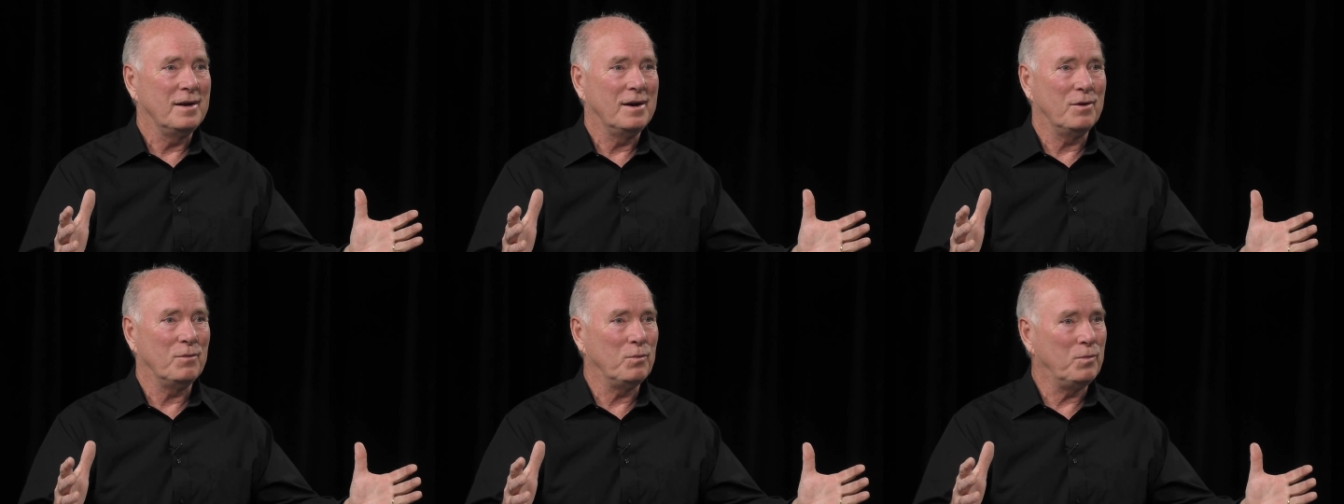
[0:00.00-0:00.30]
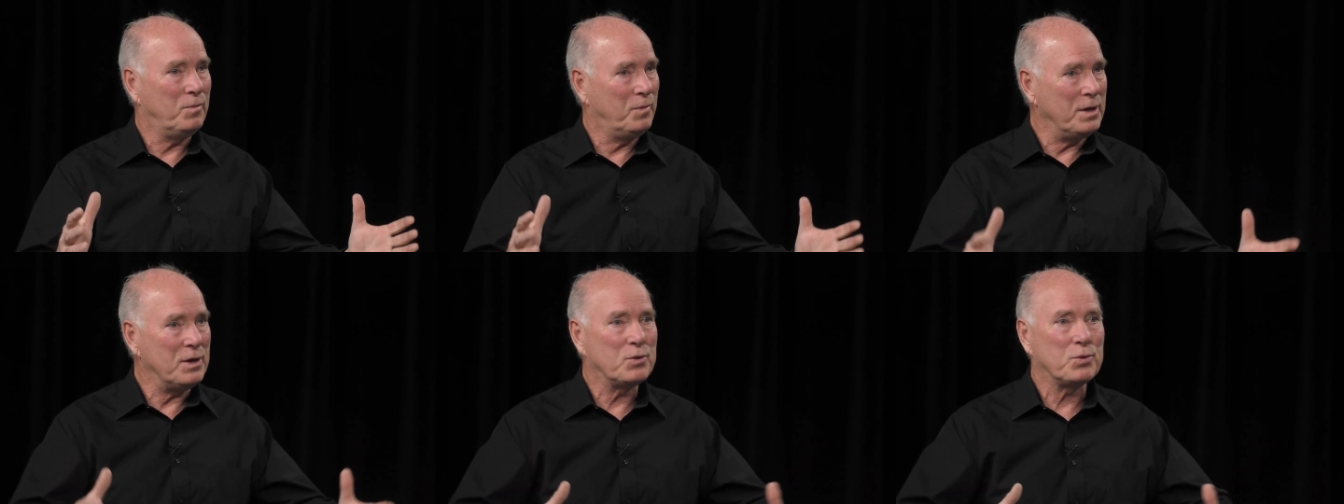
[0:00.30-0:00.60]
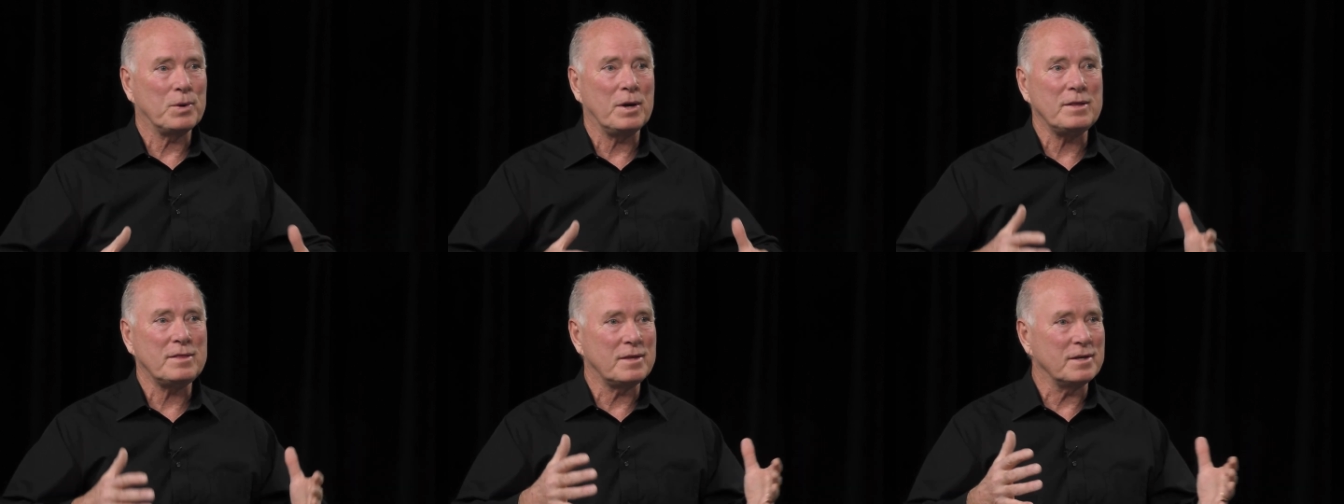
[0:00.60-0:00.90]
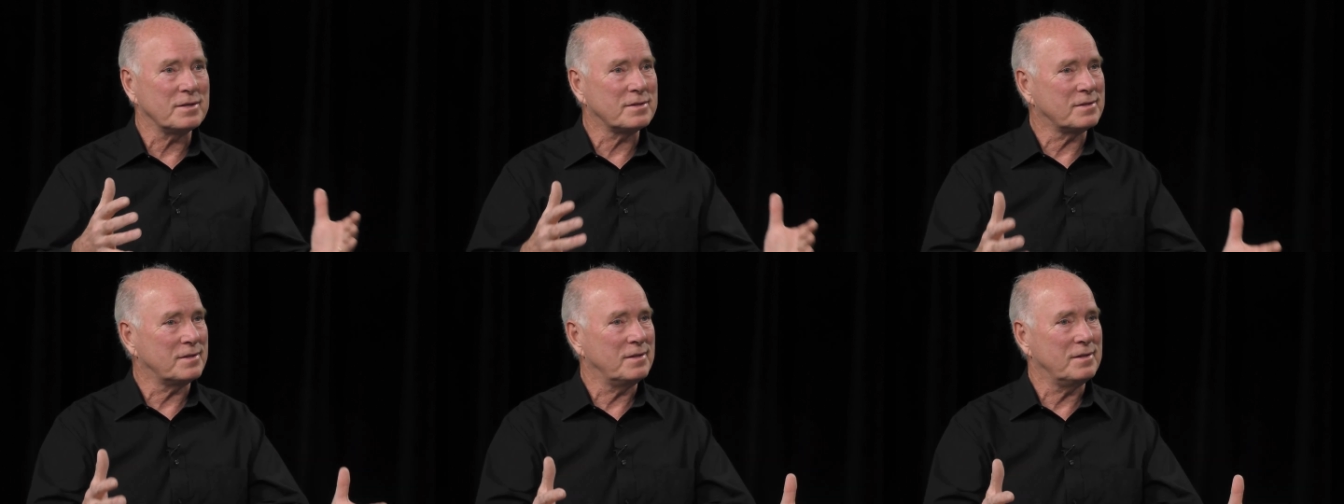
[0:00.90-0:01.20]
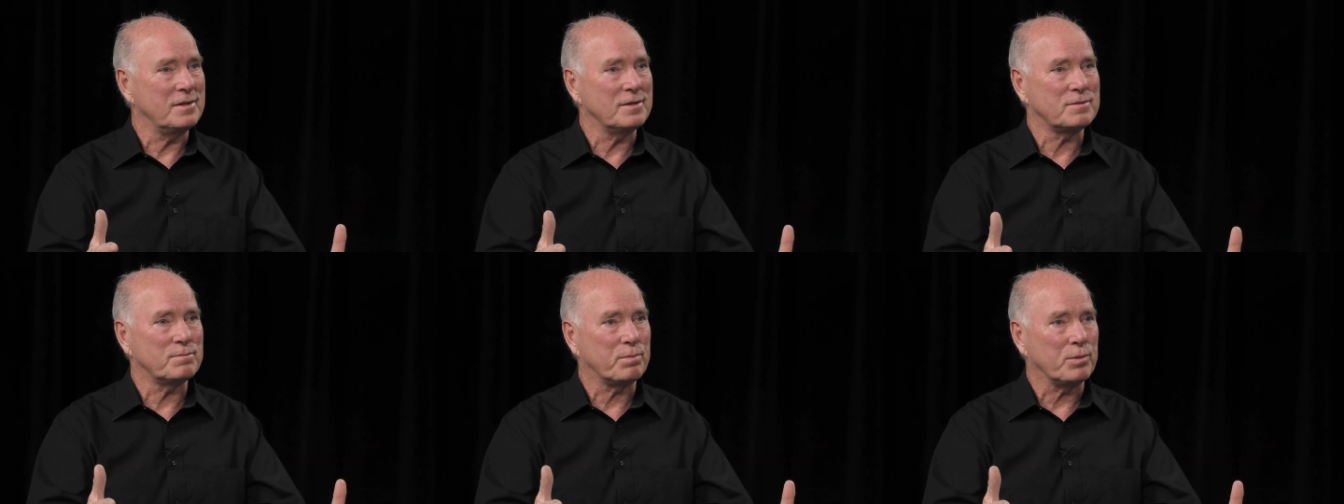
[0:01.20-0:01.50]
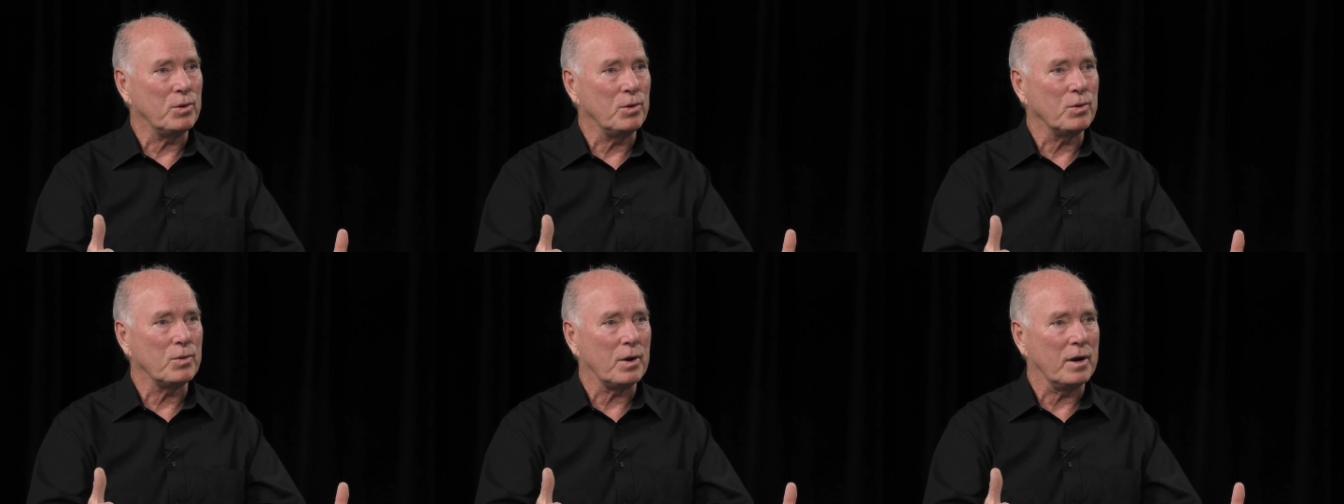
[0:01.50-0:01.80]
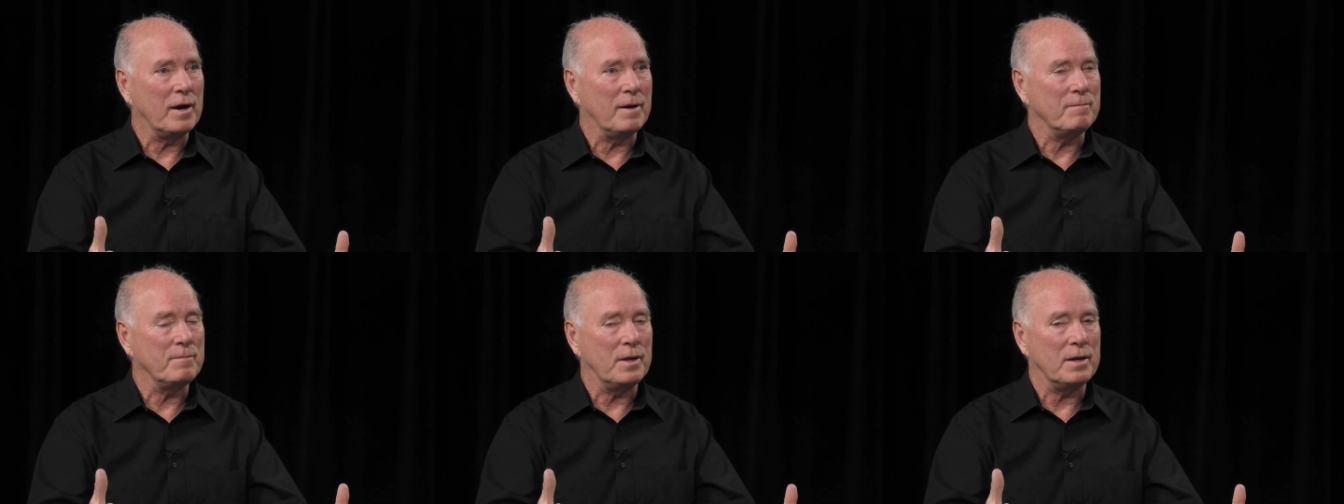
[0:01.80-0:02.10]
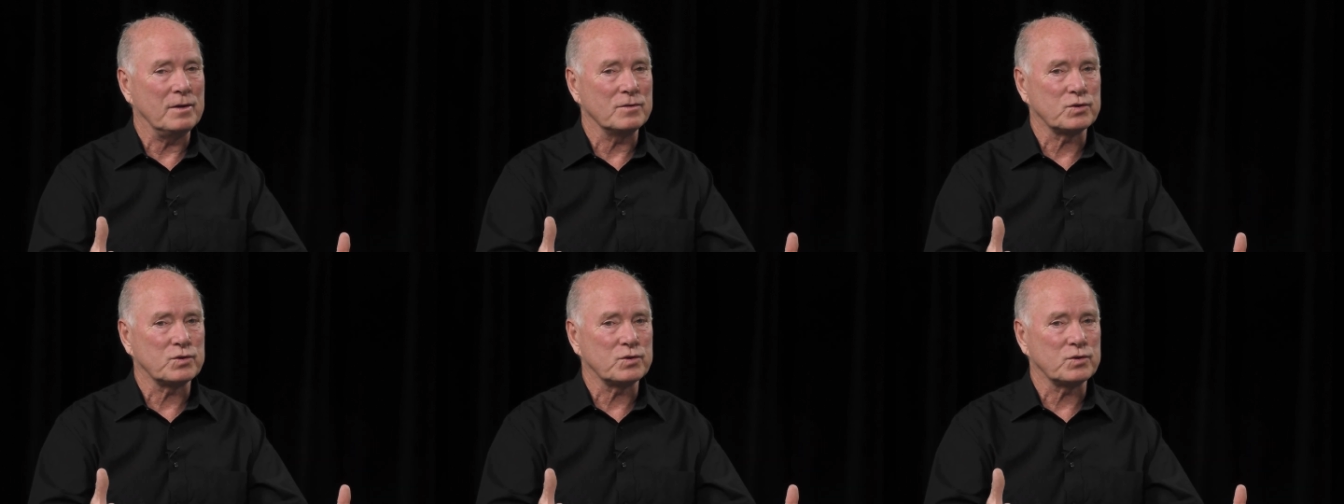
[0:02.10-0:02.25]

uh, we create this, this program